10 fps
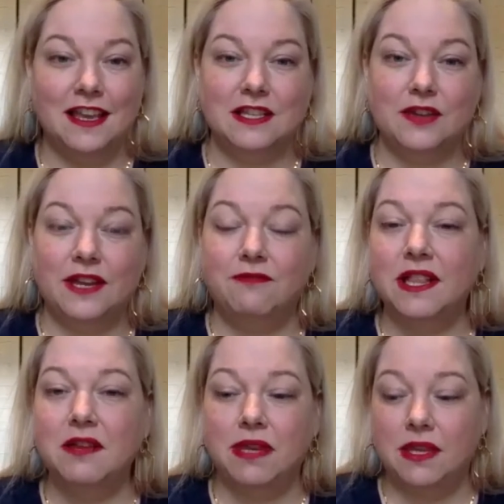So it can
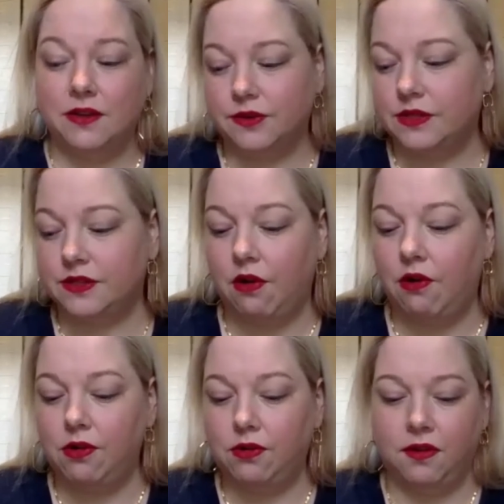really be used
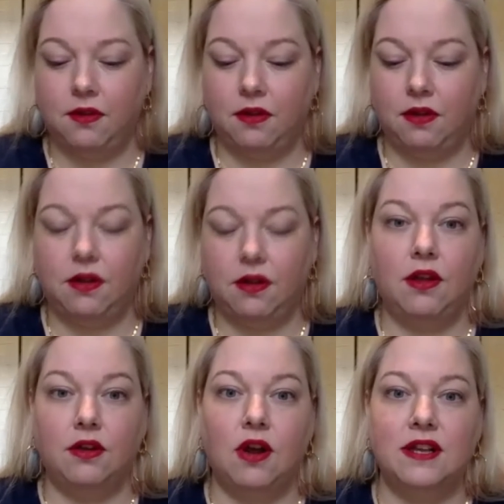all
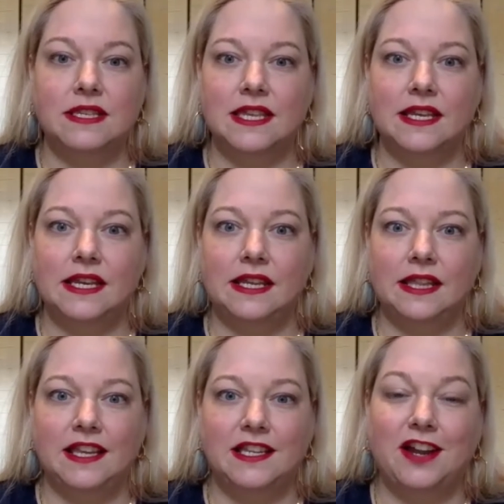across the
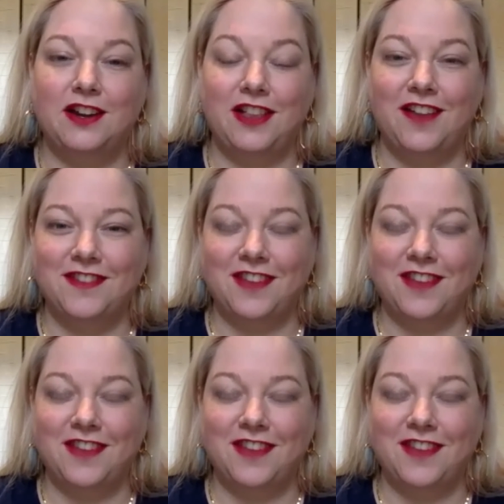entire life